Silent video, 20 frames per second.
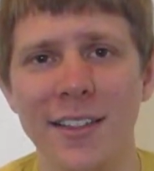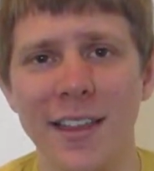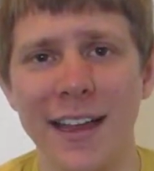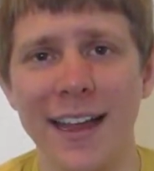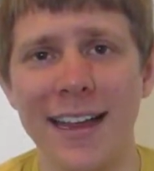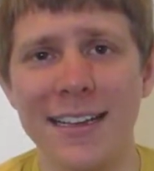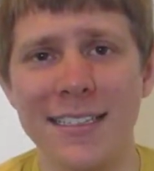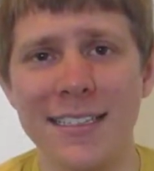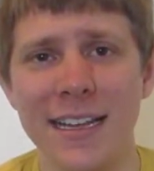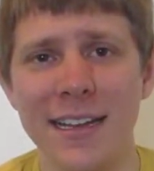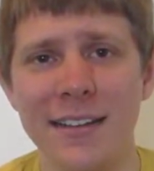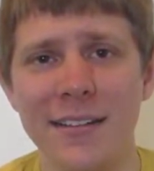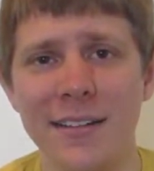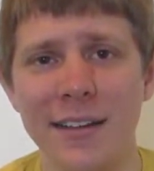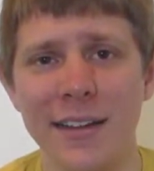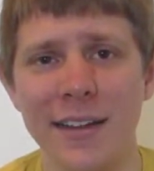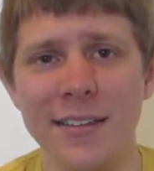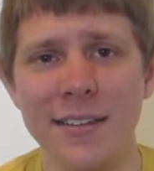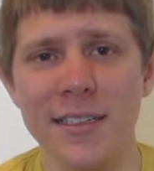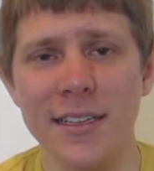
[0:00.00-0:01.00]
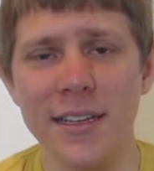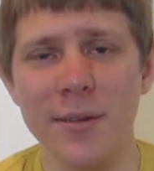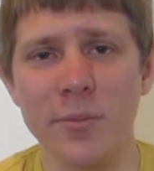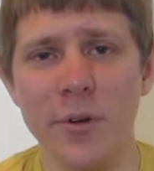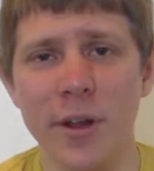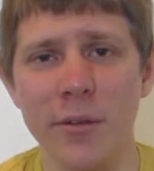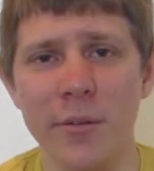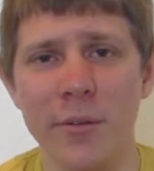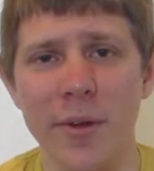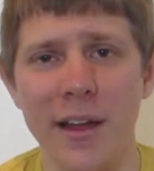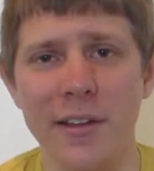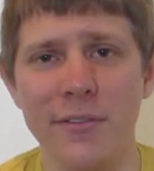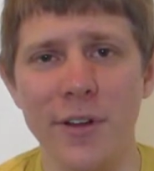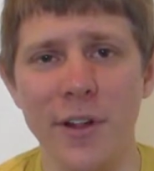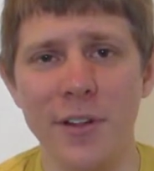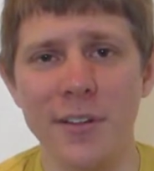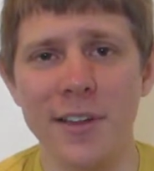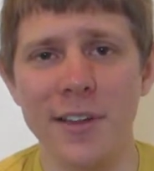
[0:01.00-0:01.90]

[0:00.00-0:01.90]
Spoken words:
Like I said, it's probably my fault,